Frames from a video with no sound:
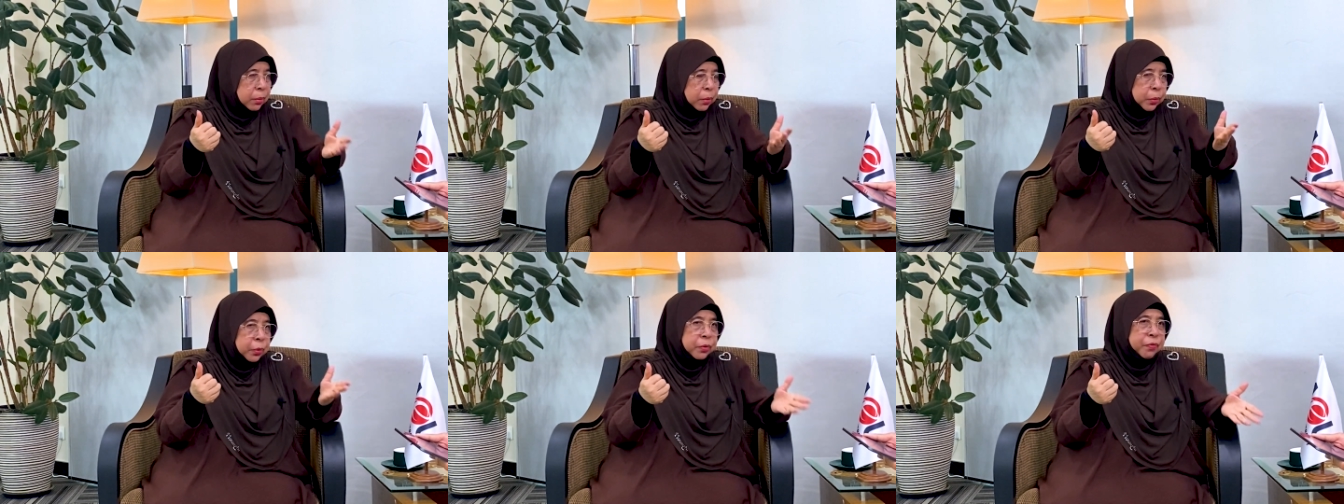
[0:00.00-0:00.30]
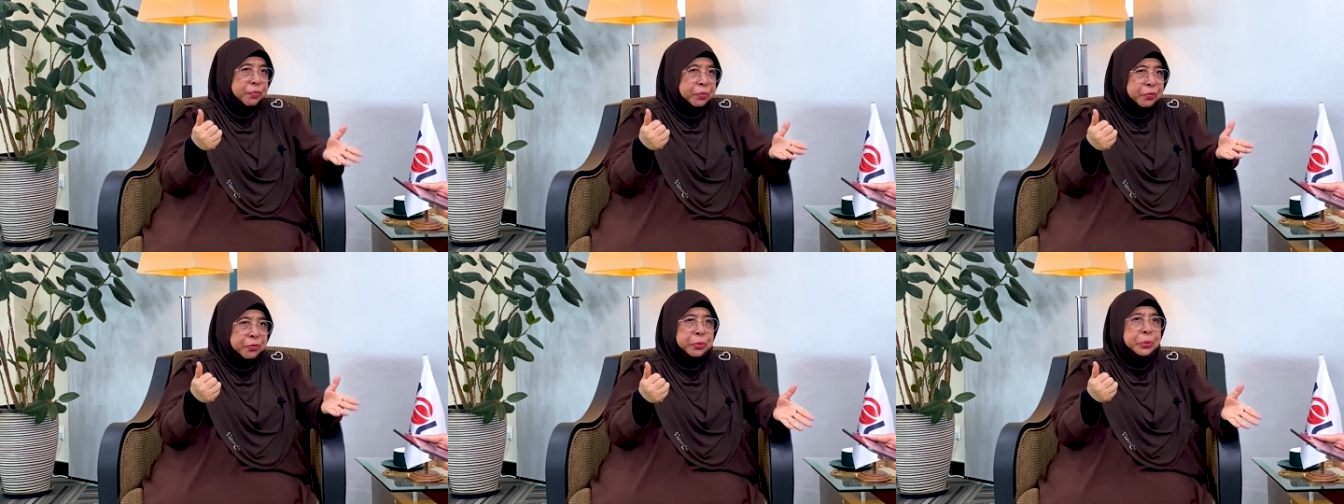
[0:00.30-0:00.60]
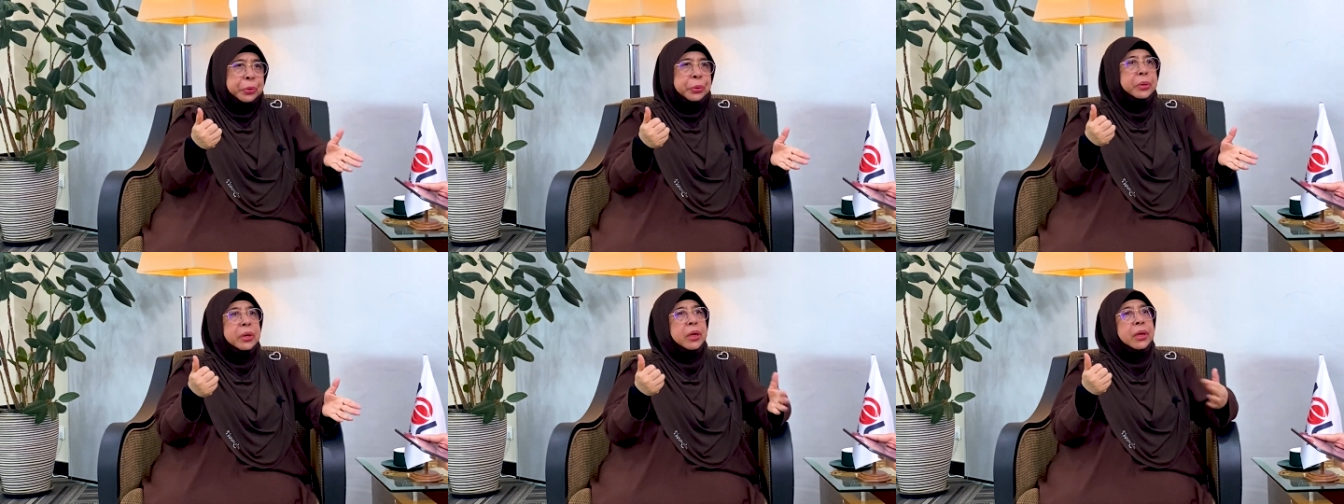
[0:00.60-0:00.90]
good
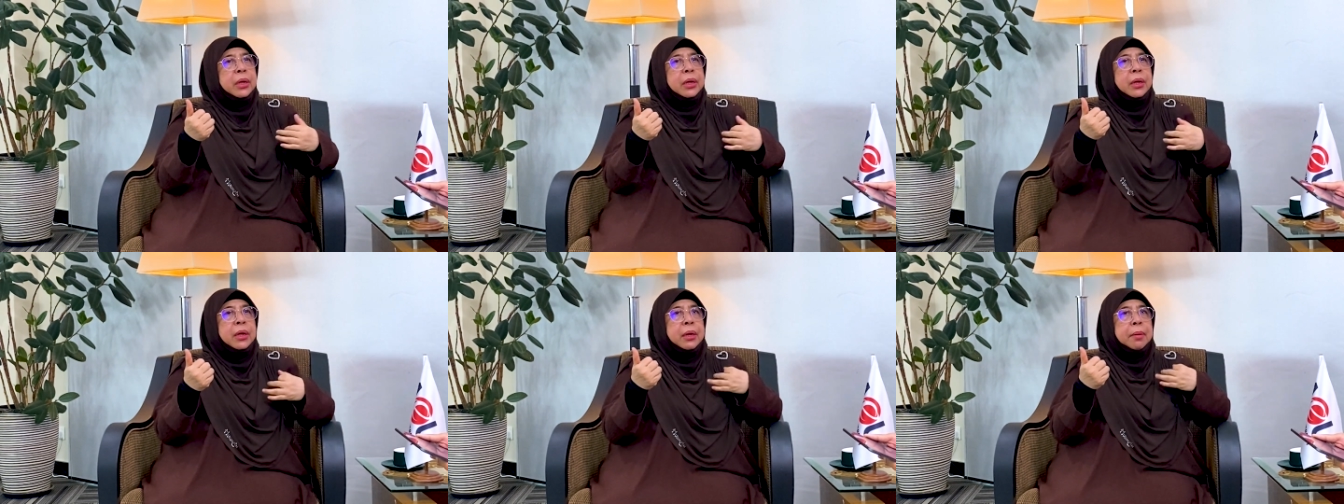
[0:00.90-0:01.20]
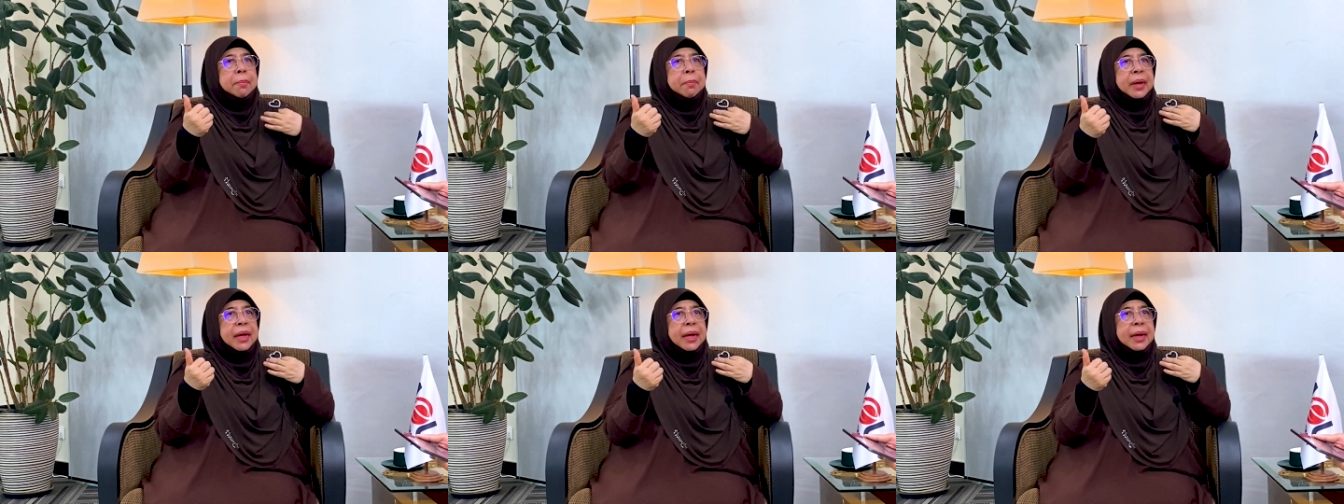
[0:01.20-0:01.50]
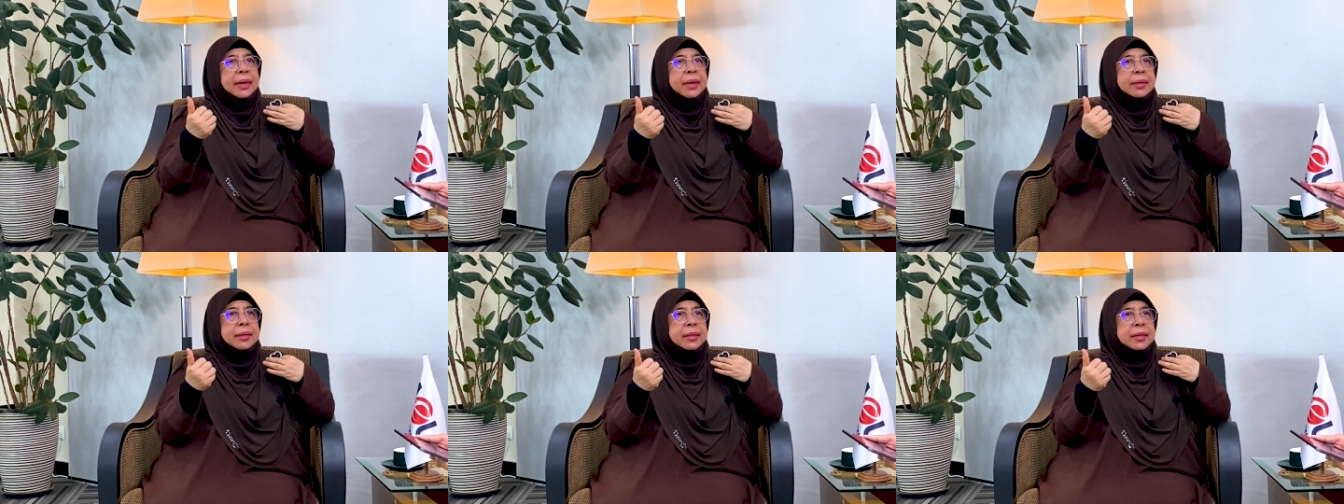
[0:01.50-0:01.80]
food,
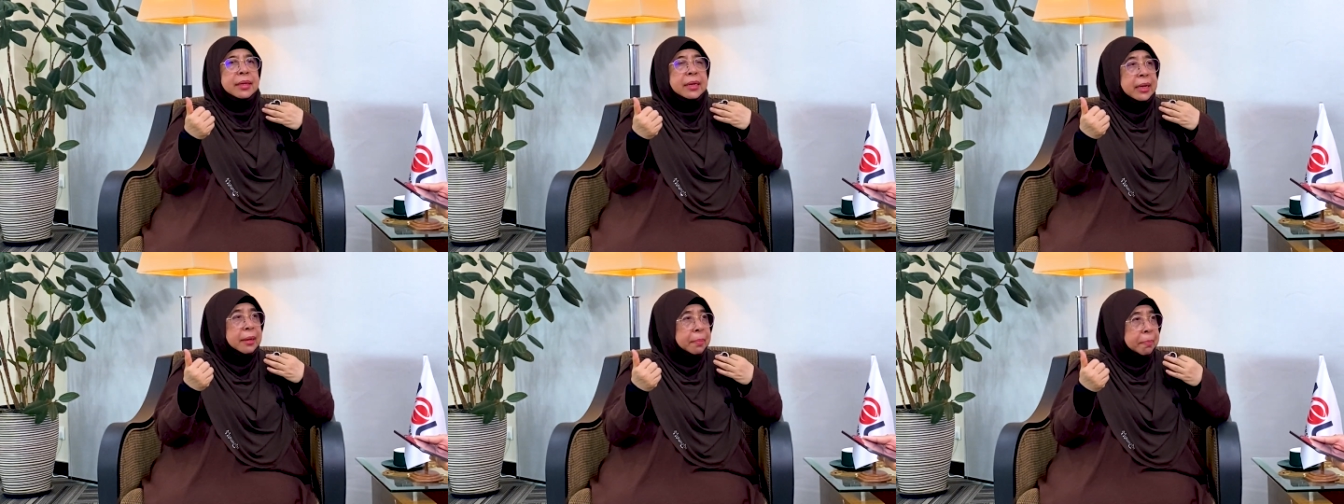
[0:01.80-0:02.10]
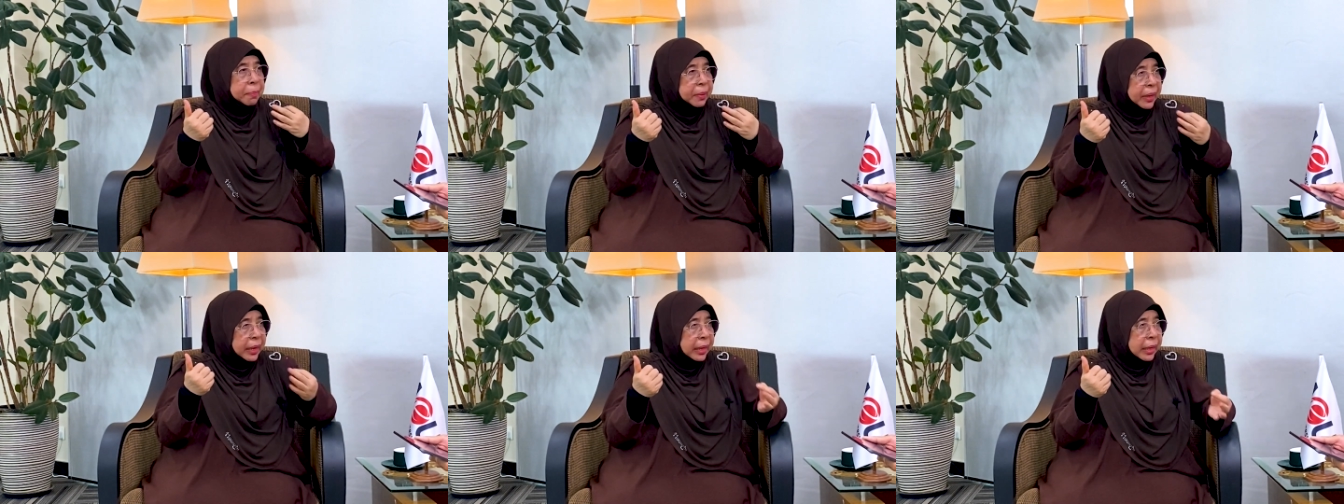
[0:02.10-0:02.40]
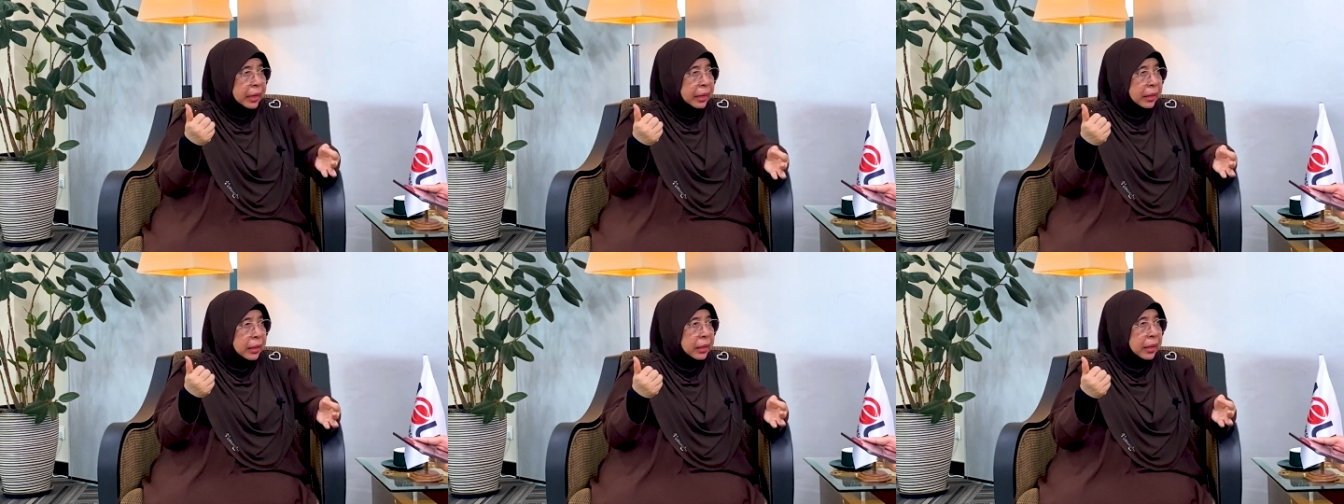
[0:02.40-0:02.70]
by
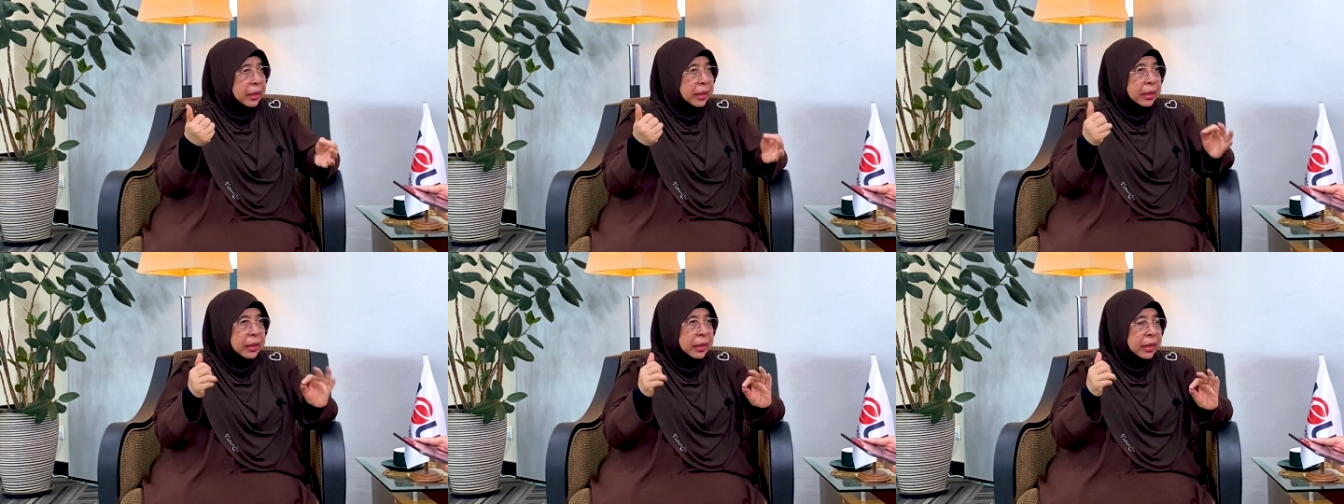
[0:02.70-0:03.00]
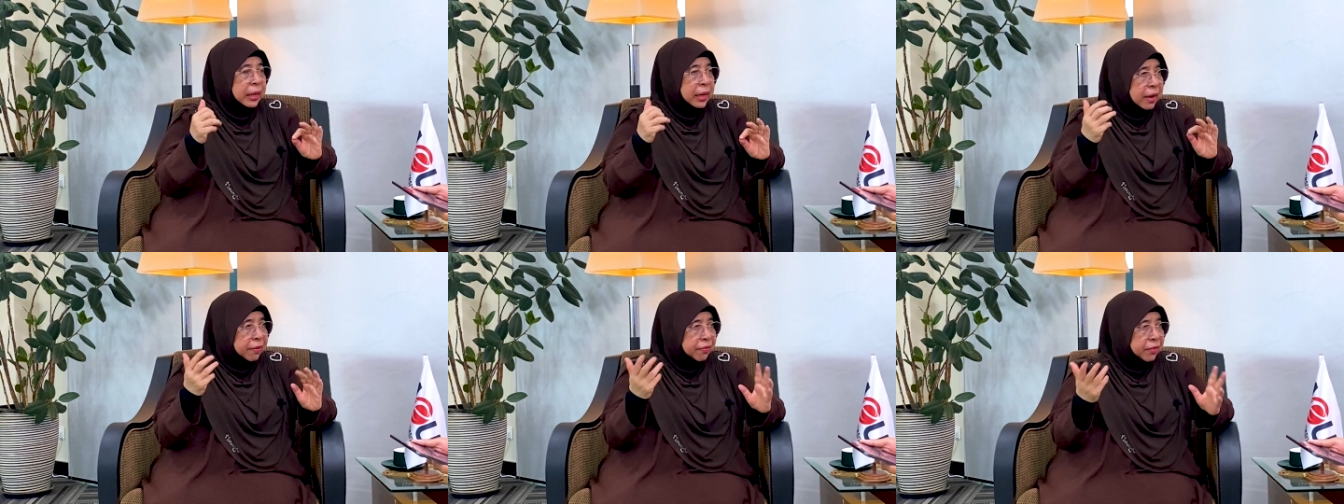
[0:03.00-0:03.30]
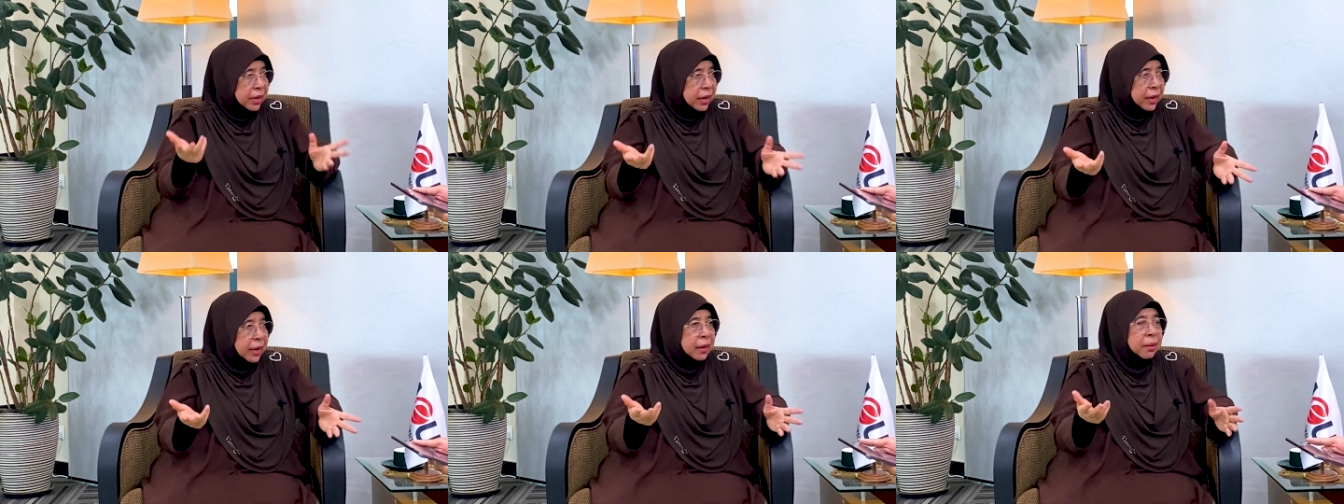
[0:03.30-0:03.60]
sleeping
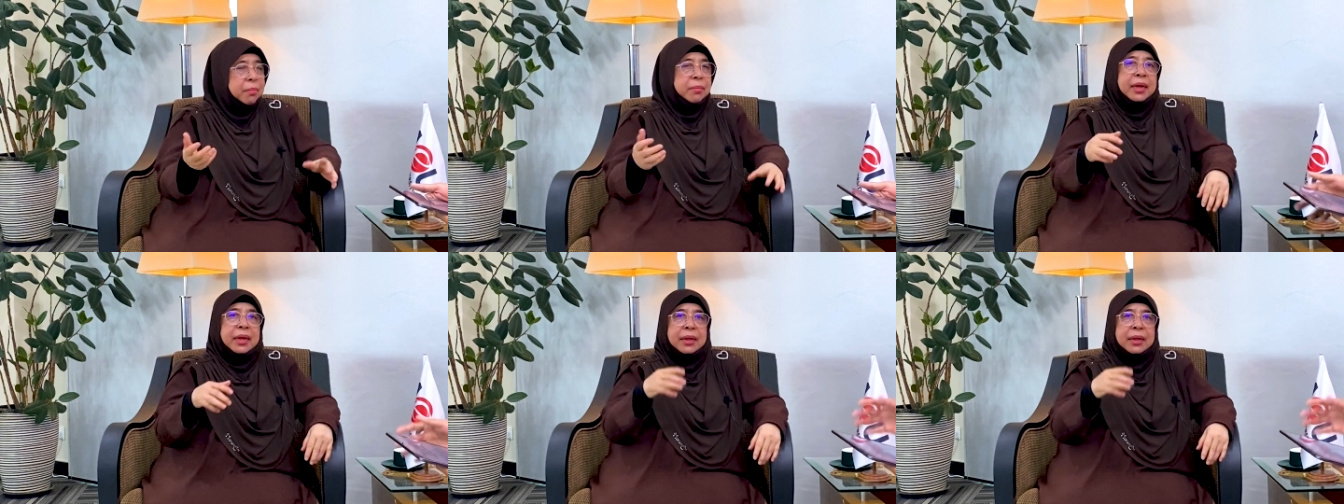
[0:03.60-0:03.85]
enough time,